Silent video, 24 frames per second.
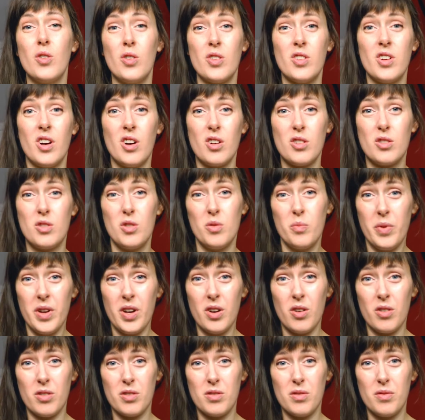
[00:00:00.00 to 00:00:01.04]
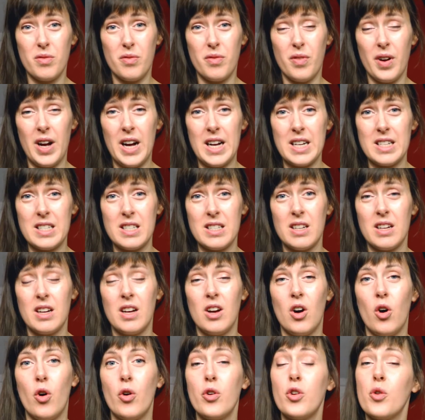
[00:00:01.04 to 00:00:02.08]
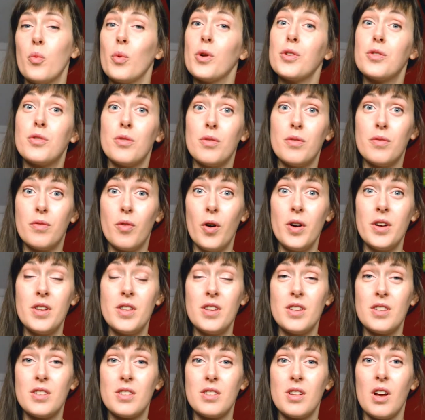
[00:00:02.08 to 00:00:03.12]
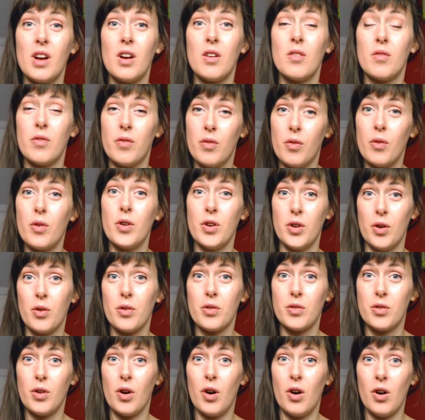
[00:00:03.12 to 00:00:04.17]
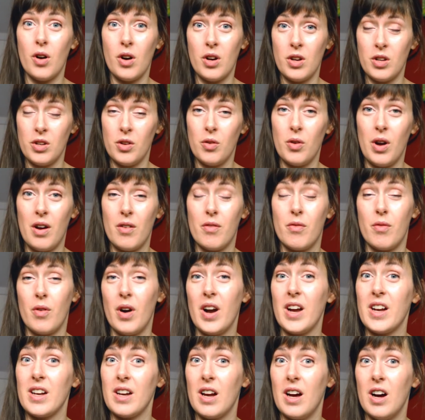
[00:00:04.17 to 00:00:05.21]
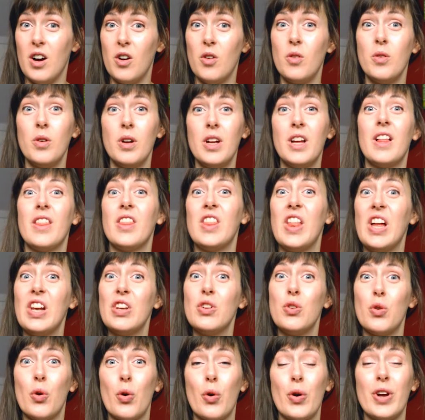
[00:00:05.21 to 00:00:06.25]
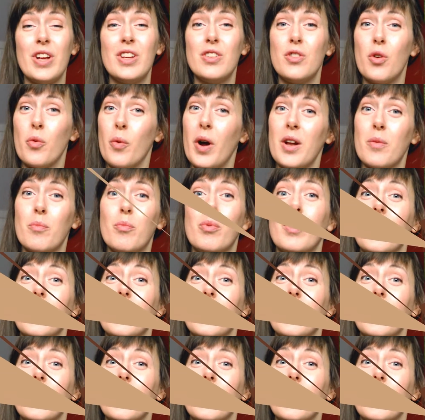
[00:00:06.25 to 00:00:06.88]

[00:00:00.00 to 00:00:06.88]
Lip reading: your dog too big or too fat? Or you want to avoid this for your dog you have right now? Then you're in the right